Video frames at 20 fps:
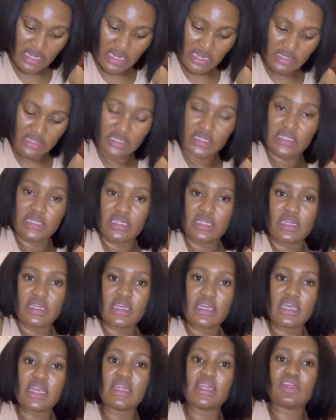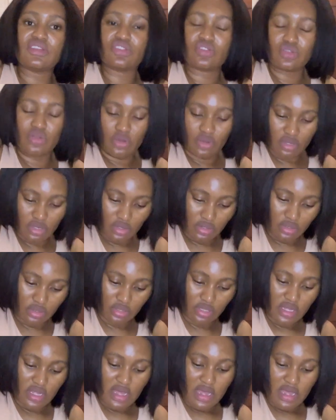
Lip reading: it in a circle,